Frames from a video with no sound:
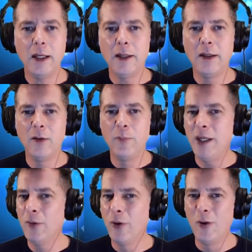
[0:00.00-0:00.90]
the
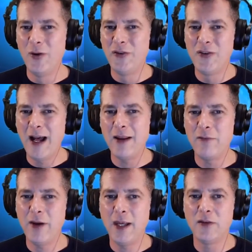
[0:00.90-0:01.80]
B-roll is not
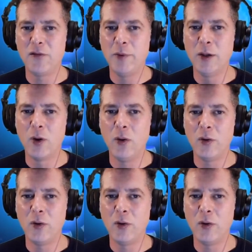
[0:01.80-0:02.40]
Vegas B-roll,